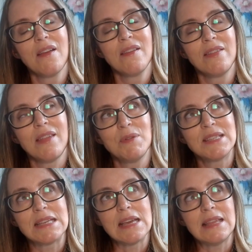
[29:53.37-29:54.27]
They would
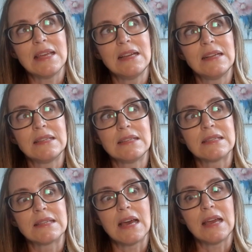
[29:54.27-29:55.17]
say
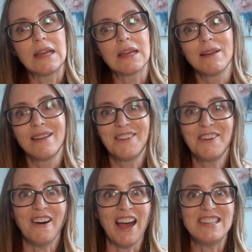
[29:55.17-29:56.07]
things like,
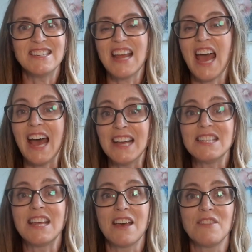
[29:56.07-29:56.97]
oh, I just had
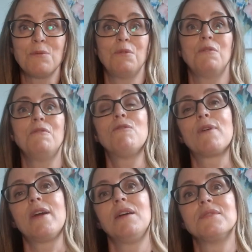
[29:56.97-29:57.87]
to get through
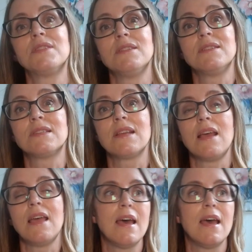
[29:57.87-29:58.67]
4 ounces.